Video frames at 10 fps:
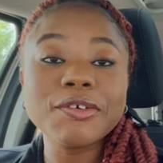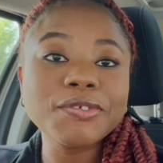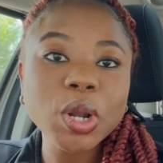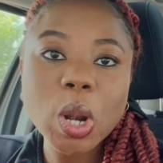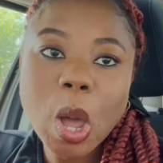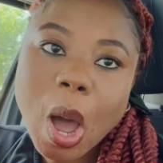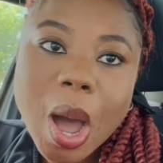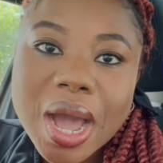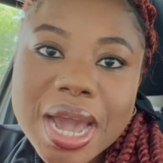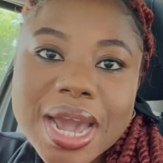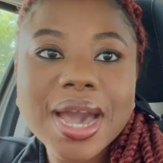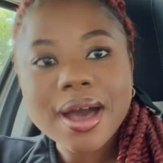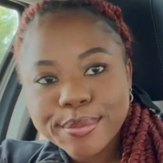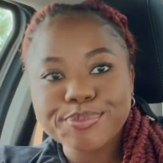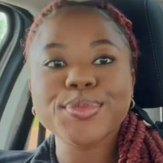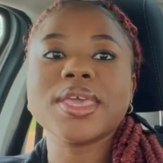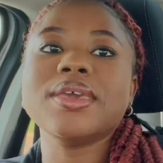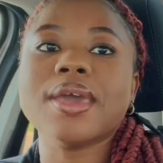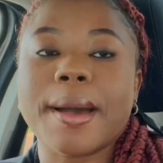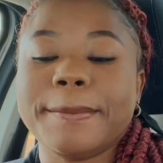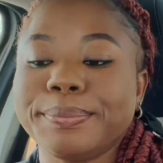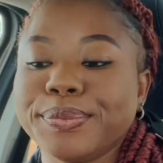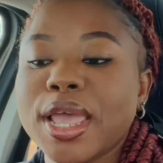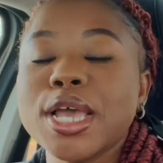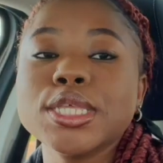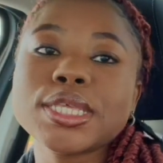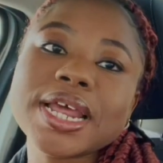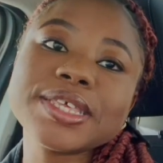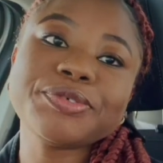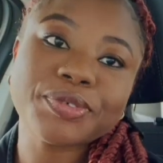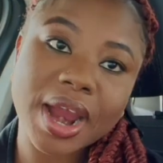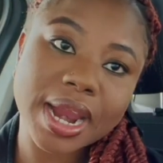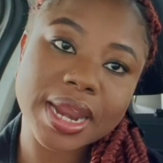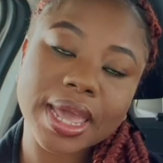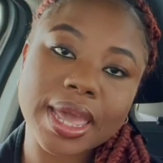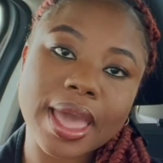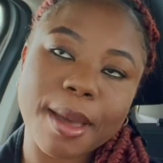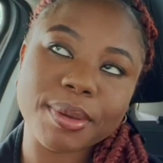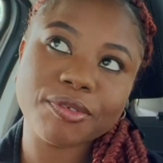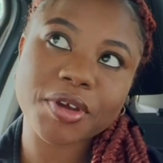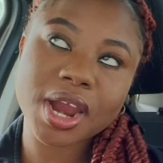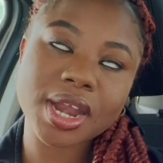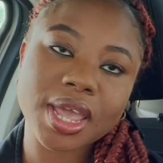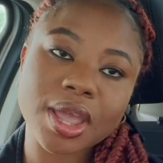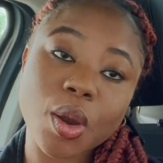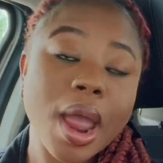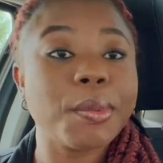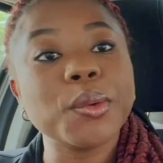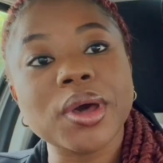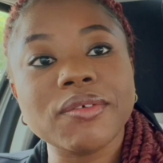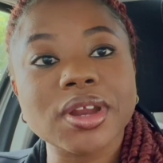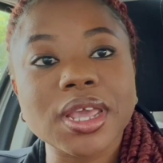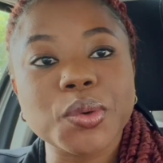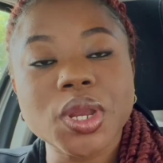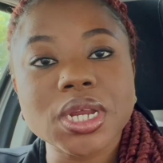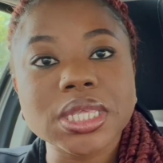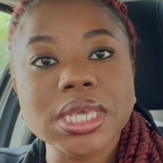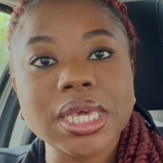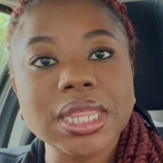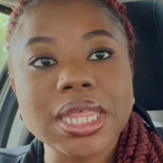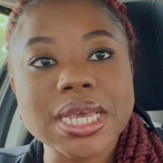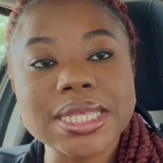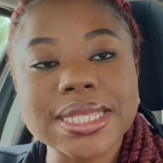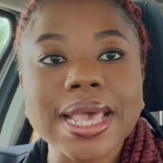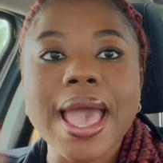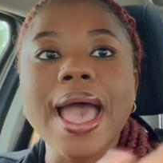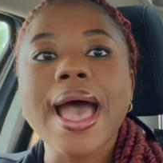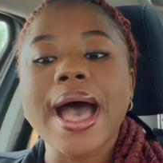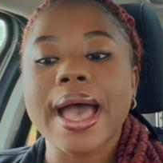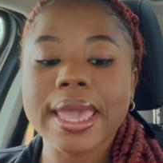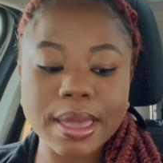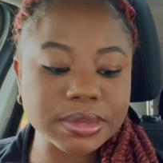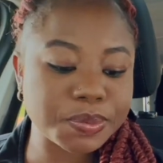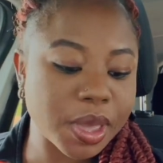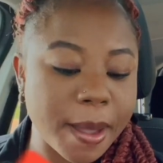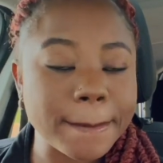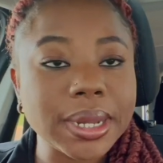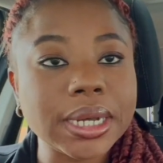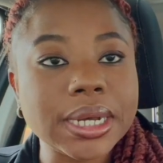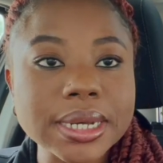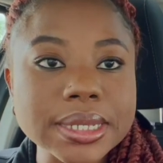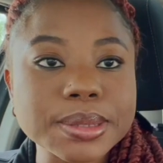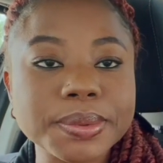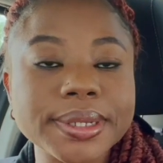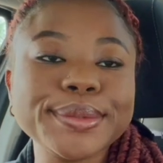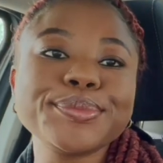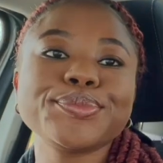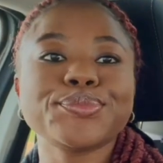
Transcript: vlog. Yeah. Today's Friday. Happy Friday or happy whatever day when you're seeing this. I came to pick up my husband